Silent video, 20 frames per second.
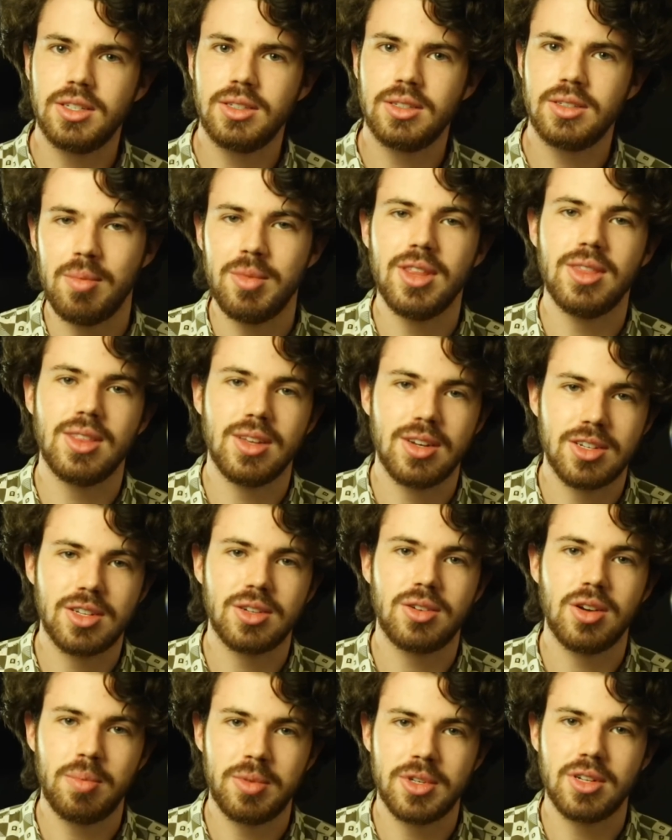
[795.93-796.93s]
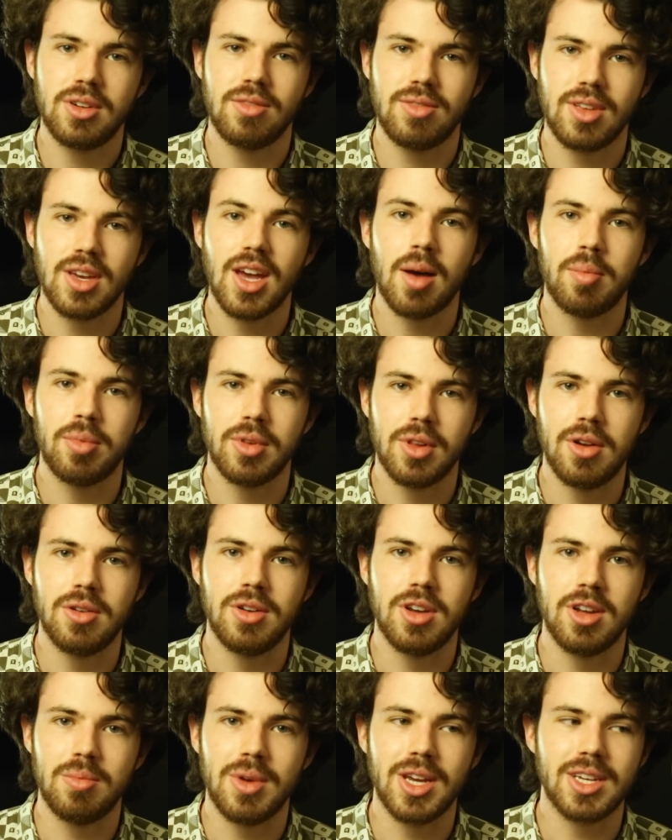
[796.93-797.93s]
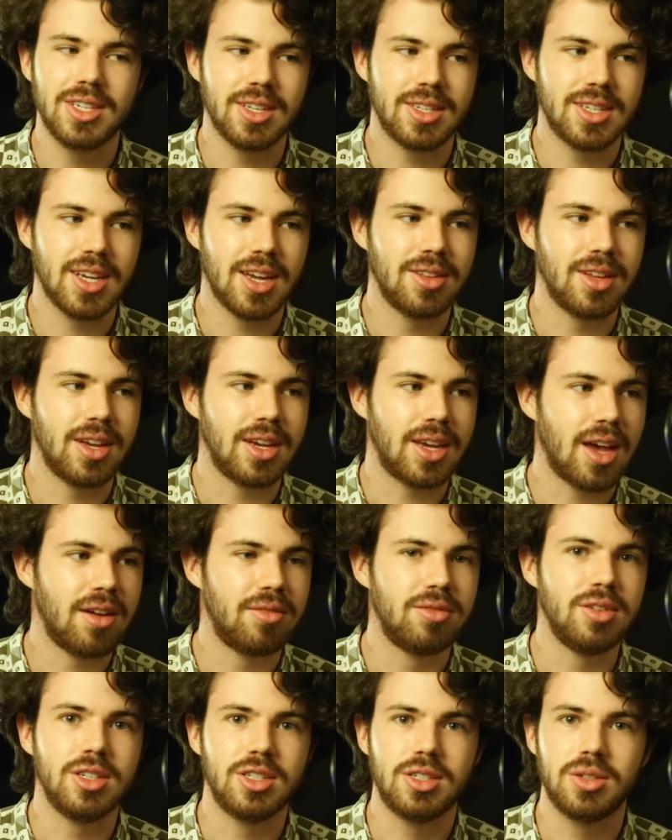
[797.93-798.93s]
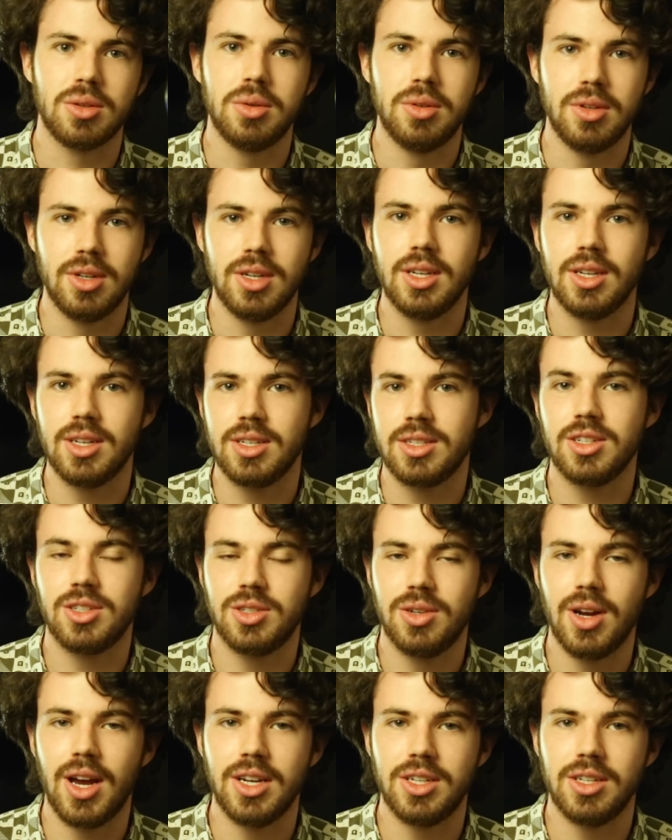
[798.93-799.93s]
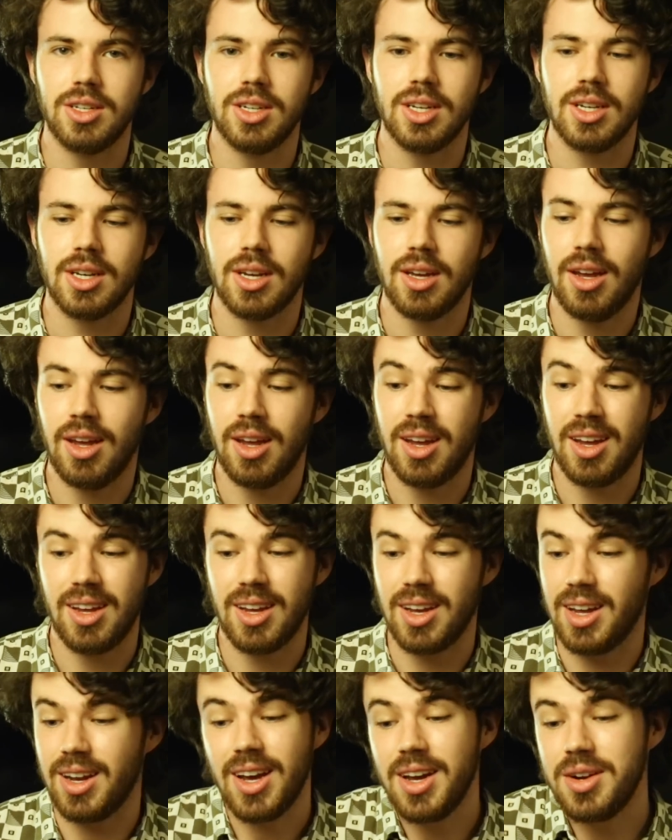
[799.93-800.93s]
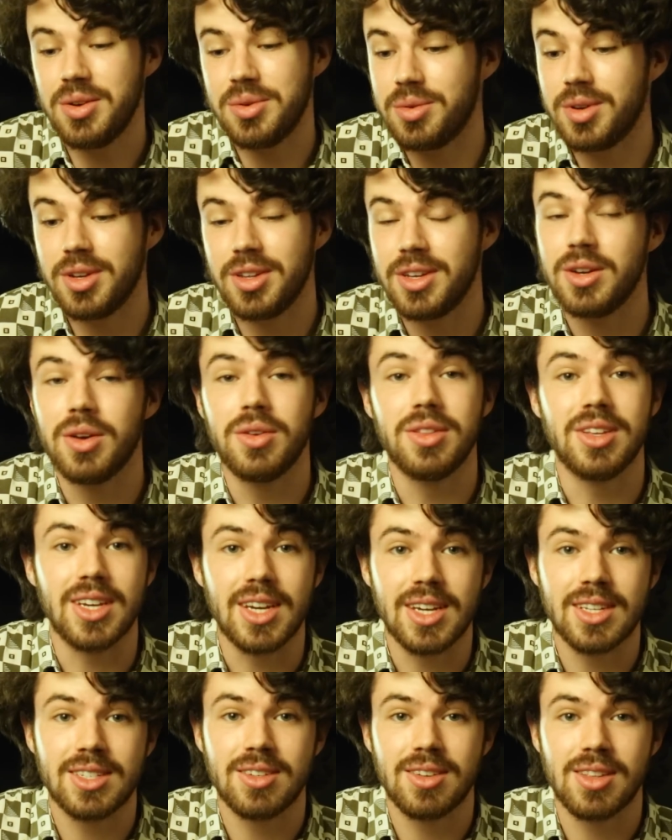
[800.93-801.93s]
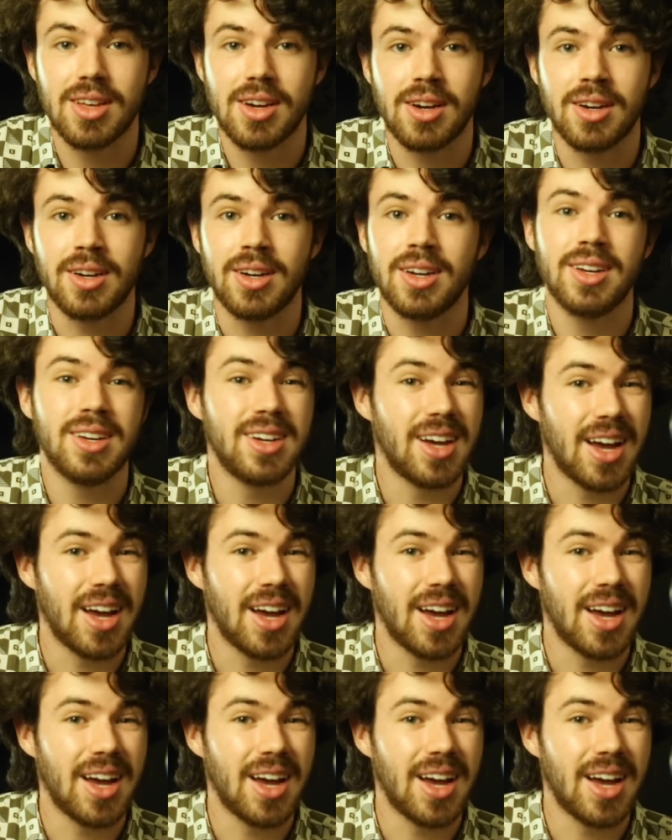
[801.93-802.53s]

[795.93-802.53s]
I mean, the description of the Apollonian makes it sound like every story is a tragedy, and I don't really know the answer there.